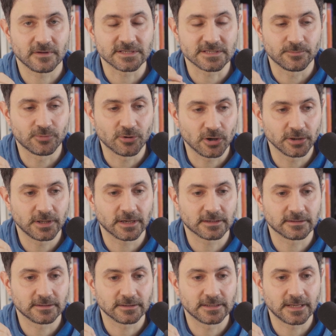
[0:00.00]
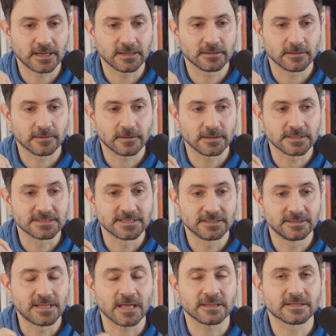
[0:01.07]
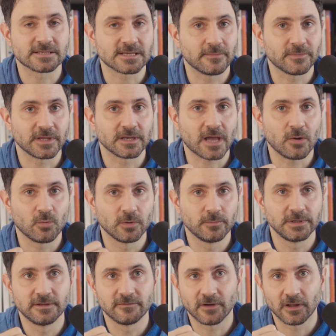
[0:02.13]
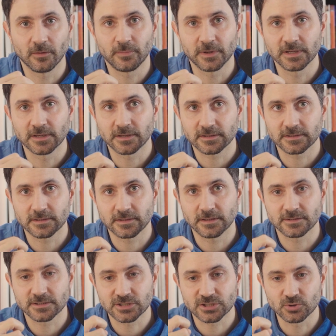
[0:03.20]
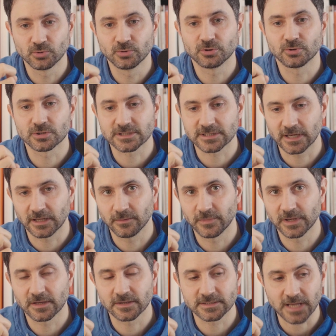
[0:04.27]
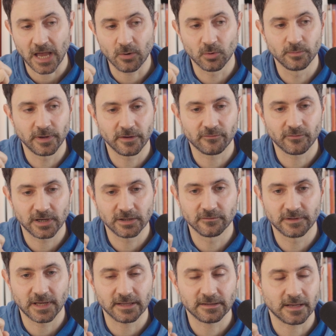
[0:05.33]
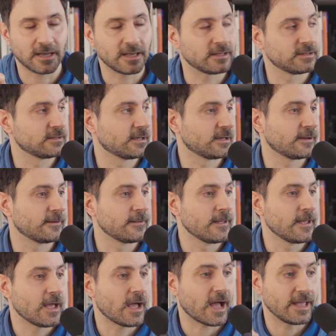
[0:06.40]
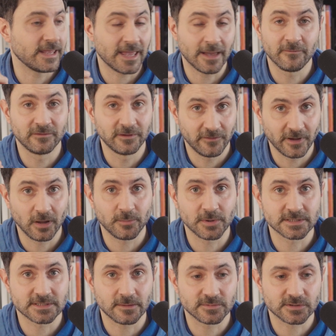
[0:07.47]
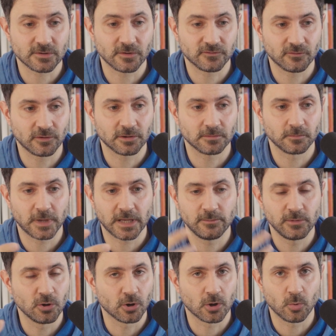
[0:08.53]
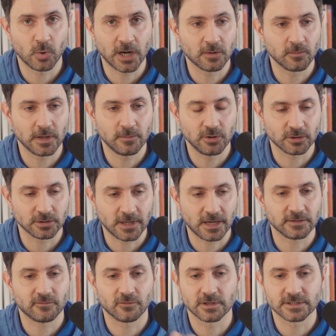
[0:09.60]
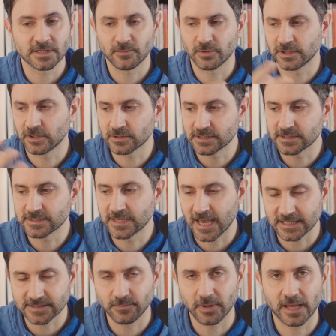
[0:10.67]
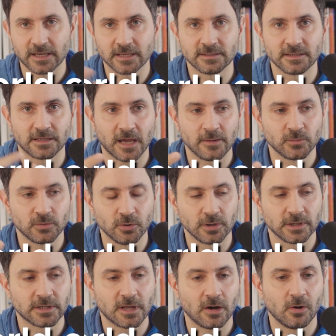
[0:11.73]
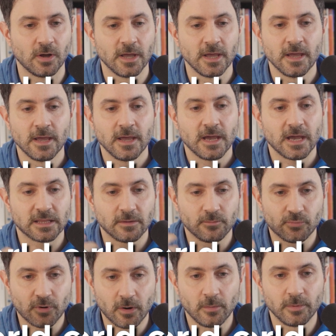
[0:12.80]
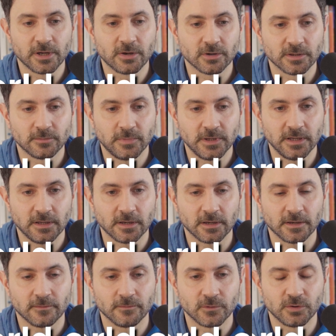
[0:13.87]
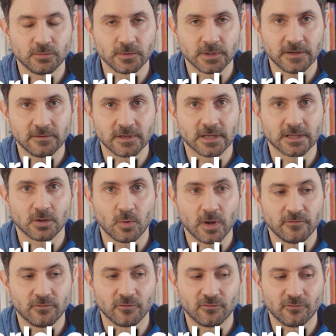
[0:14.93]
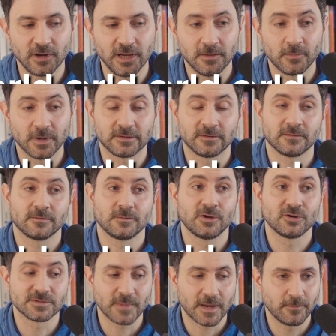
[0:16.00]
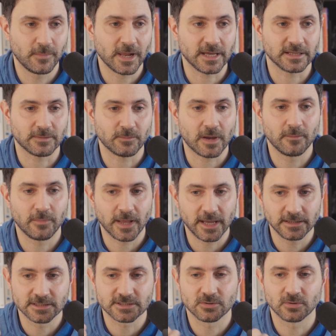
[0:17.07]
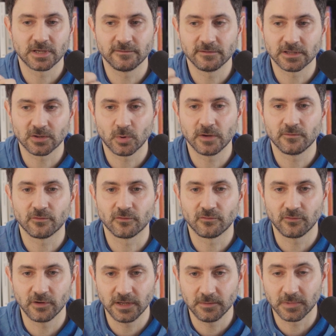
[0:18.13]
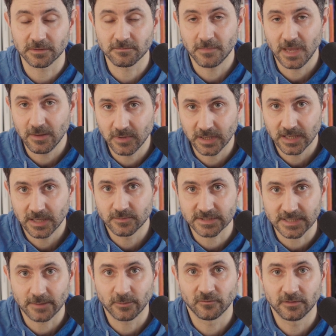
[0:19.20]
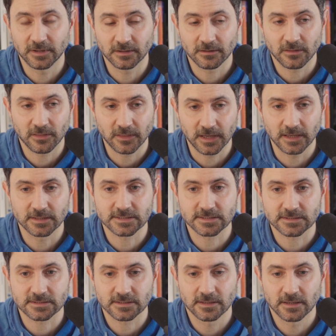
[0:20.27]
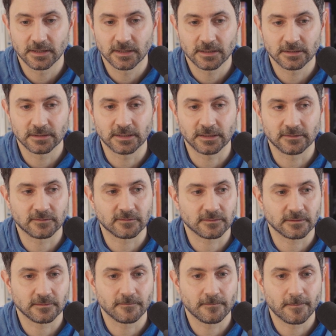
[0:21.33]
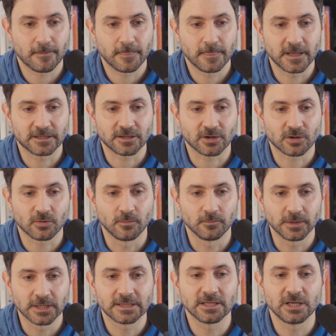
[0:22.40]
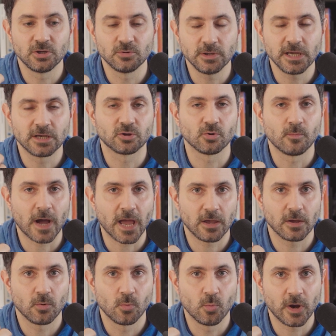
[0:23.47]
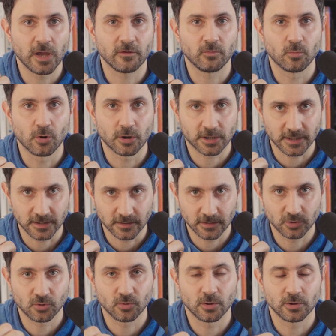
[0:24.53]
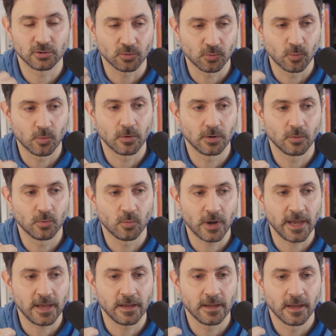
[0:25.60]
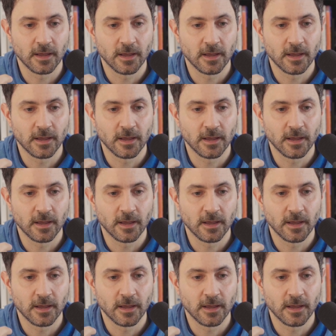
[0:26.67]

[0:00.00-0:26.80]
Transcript: as a product then is not something I will be developing soon to sell because I will be afraid of that. And uh, I am developing some software. Maybe you're aware, maybe you're not. For example, there is this gas plugin that I'm doing now, and I'm probably going to be uh, giving it away for free. But here's my plan my plan is to give it away for free, but maybe keep some of the things that that are completely unique to my way of working to, and to way